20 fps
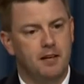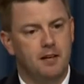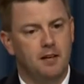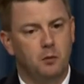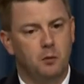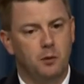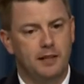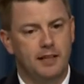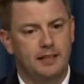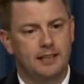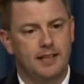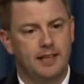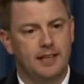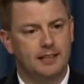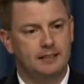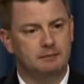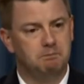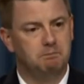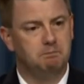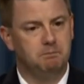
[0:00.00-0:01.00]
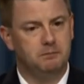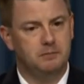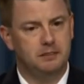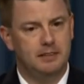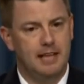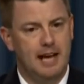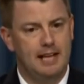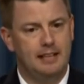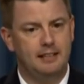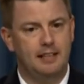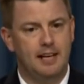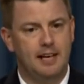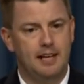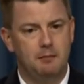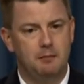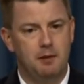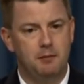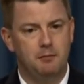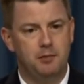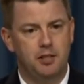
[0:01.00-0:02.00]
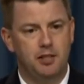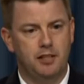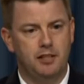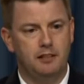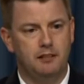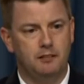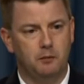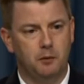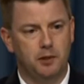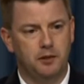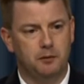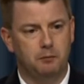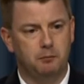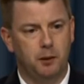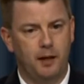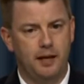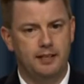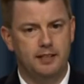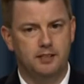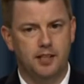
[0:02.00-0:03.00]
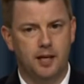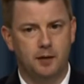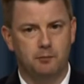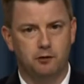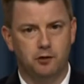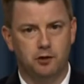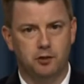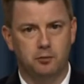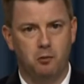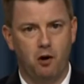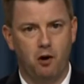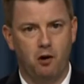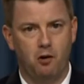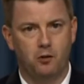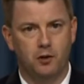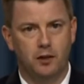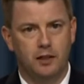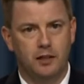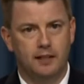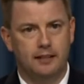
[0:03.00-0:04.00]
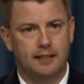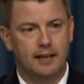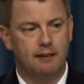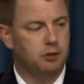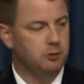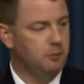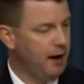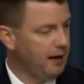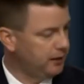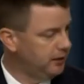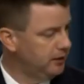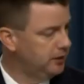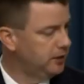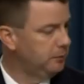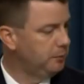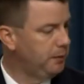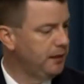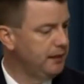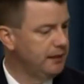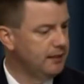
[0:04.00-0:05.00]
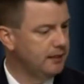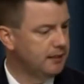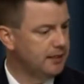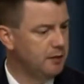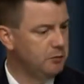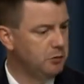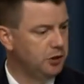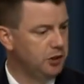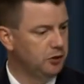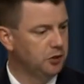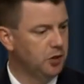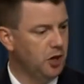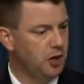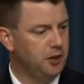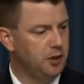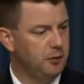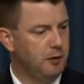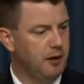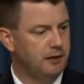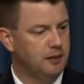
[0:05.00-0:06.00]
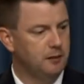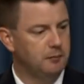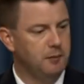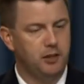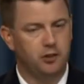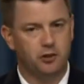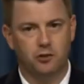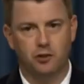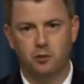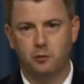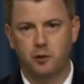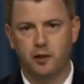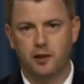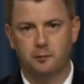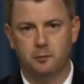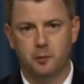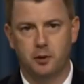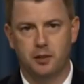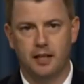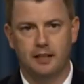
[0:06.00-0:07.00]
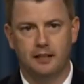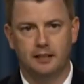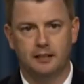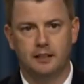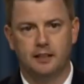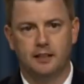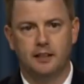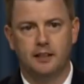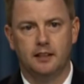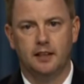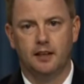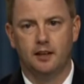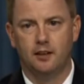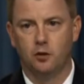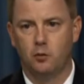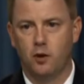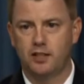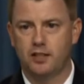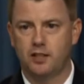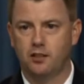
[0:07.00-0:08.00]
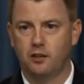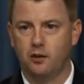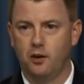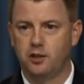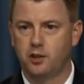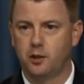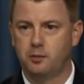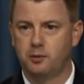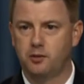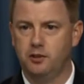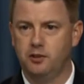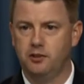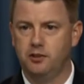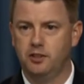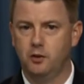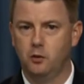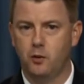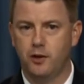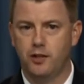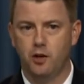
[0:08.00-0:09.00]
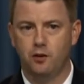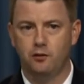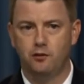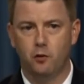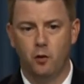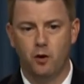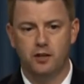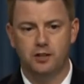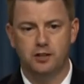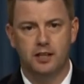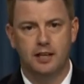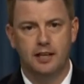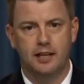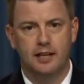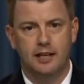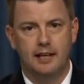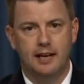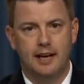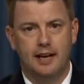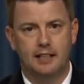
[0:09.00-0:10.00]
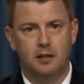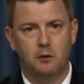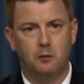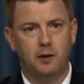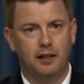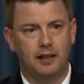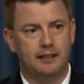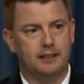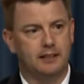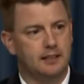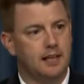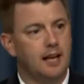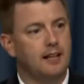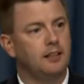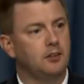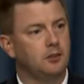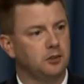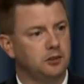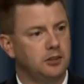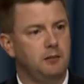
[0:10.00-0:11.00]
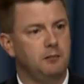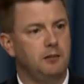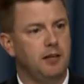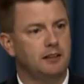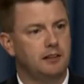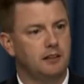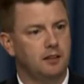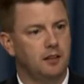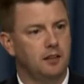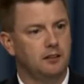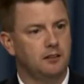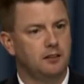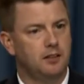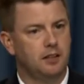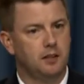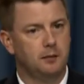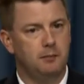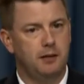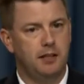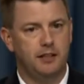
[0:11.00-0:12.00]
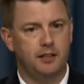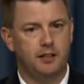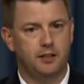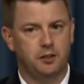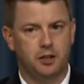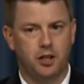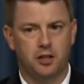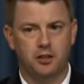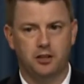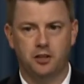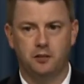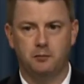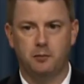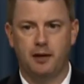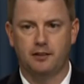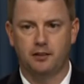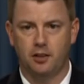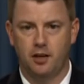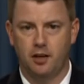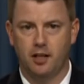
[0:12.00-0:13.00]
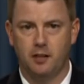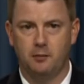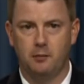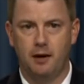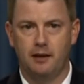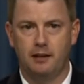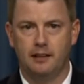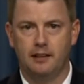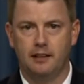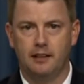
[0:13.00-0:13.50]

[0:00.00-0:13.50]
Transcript: We then kind of ended that MMT with a plan to set up for tomorrow, gave some actions to Pete and his team, which he'll talk to you about, to make sure that we could protect the rest of the launch opportunities in the window for us. And then we let the technical team get to the meat of the discussion about talking about